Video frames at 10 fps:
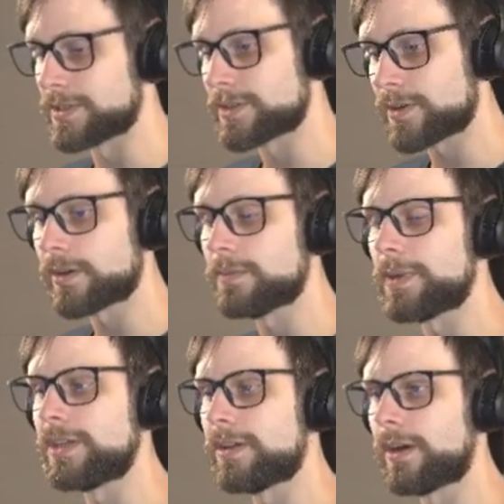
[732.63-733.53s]
strong
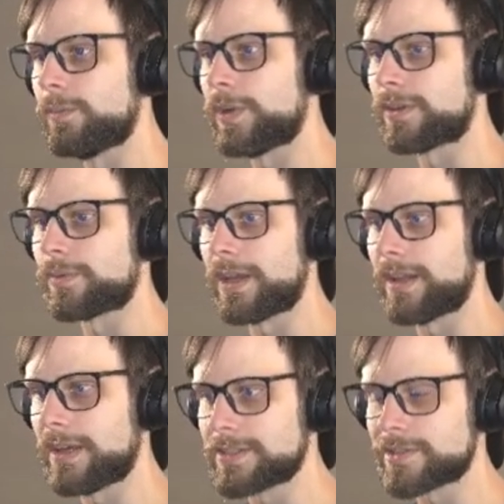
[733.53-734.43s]
opinion on what the right
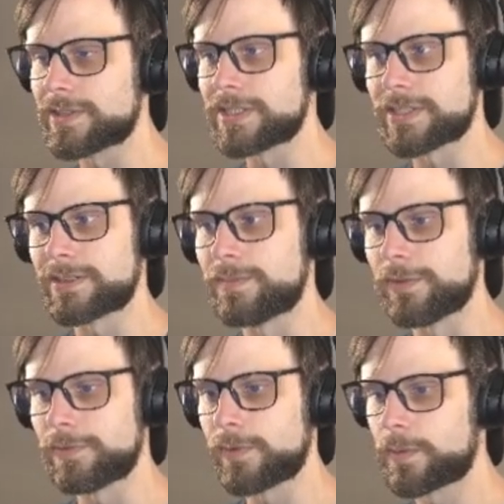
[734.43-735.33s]
answer is to
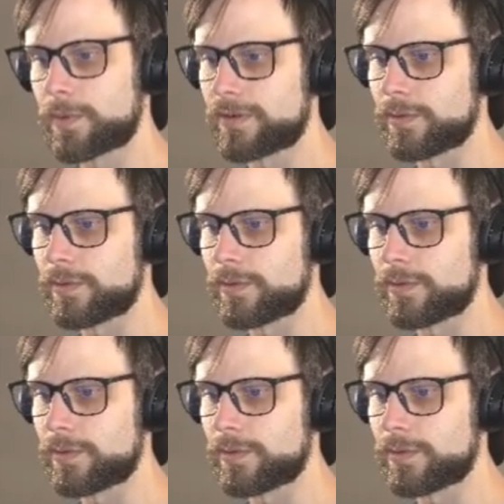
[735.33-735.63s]
move forward,